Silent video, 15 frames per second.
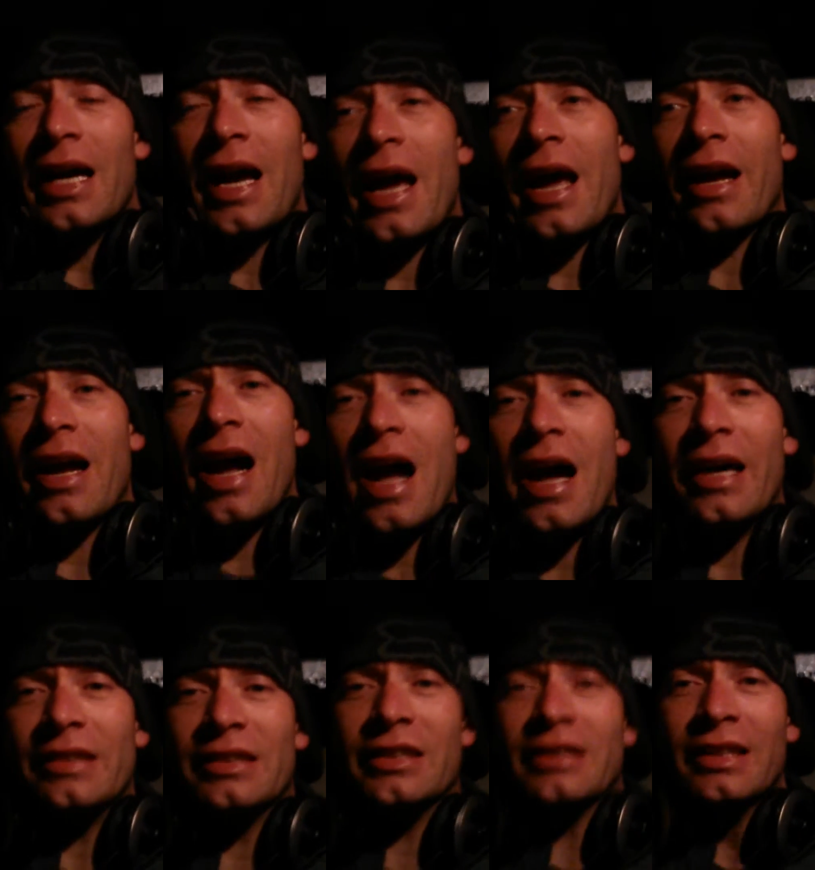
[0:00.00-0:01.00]
Uh, hey
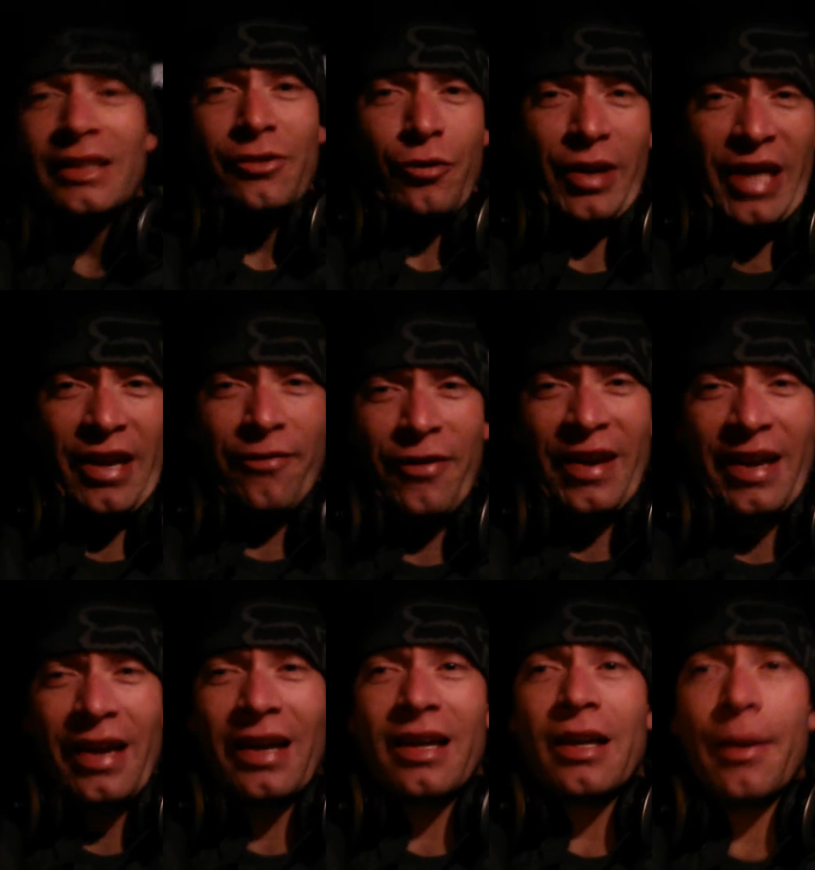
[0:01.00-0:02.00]
guys, Ricky V
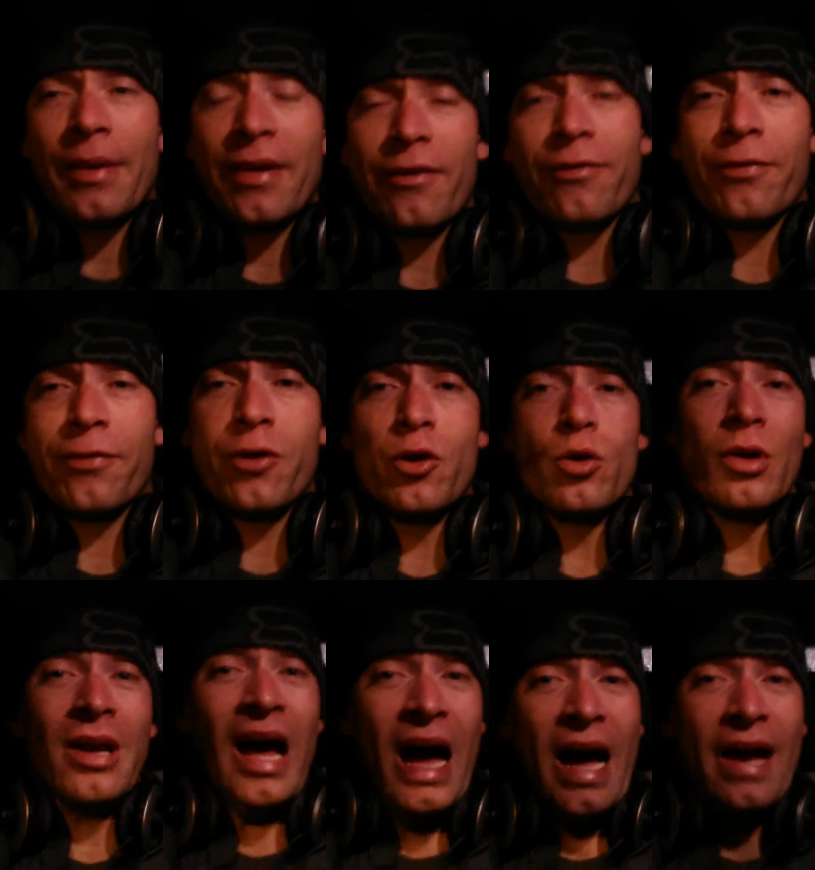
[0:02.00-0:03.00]
here coming to you
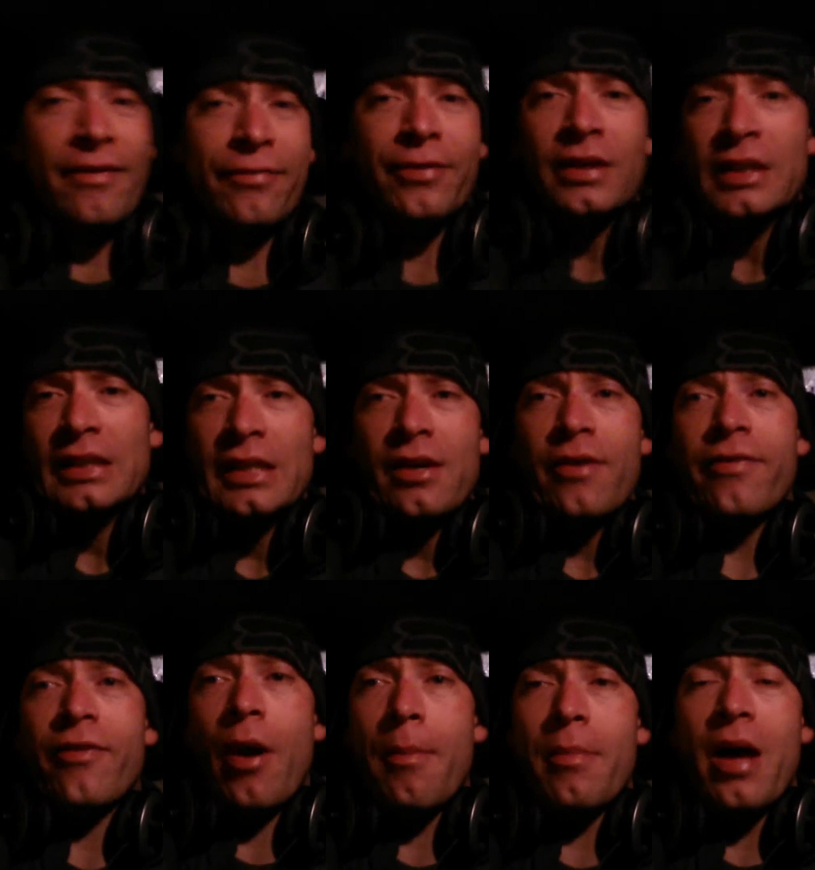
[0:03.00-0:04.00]
live
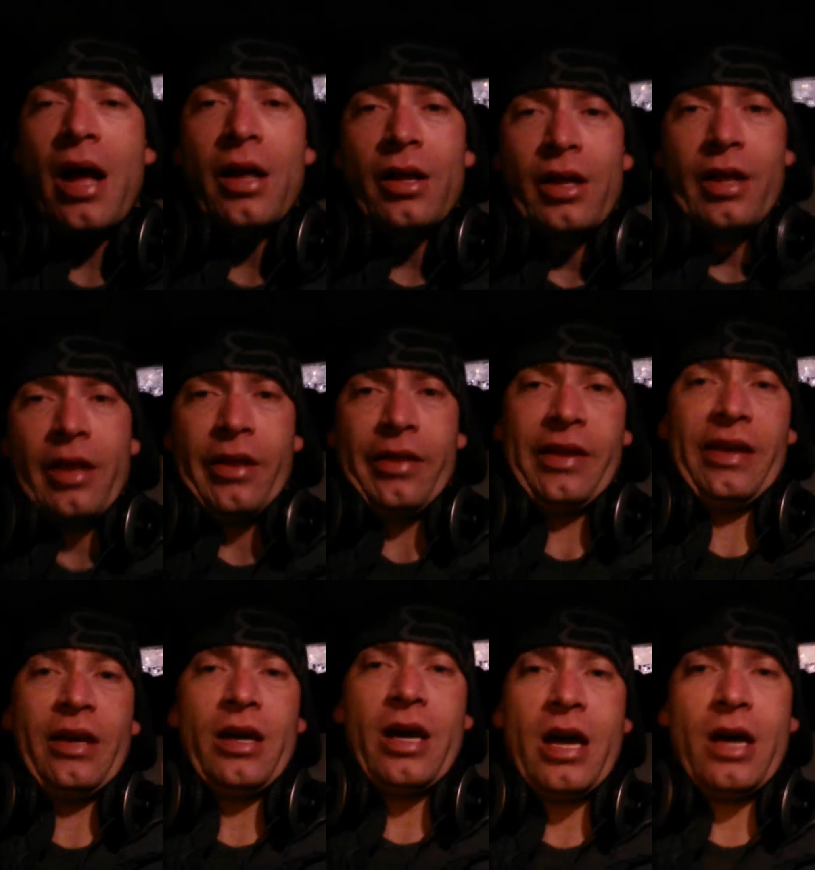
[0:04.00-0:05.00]
from the
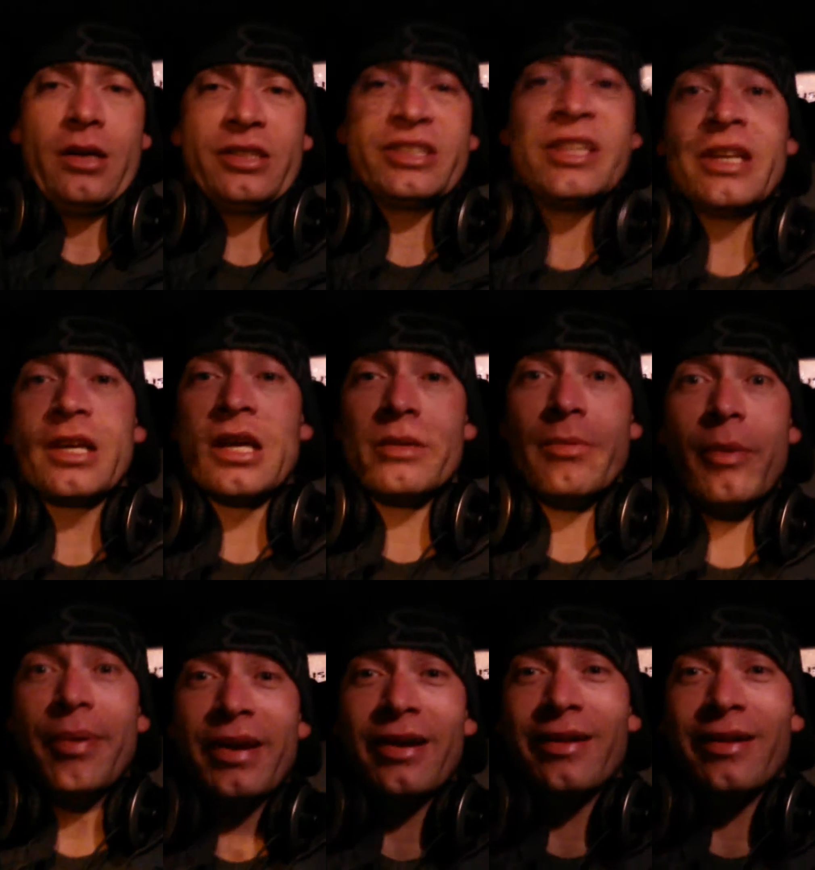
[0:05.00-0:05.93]
uh, Syndicate Mobile.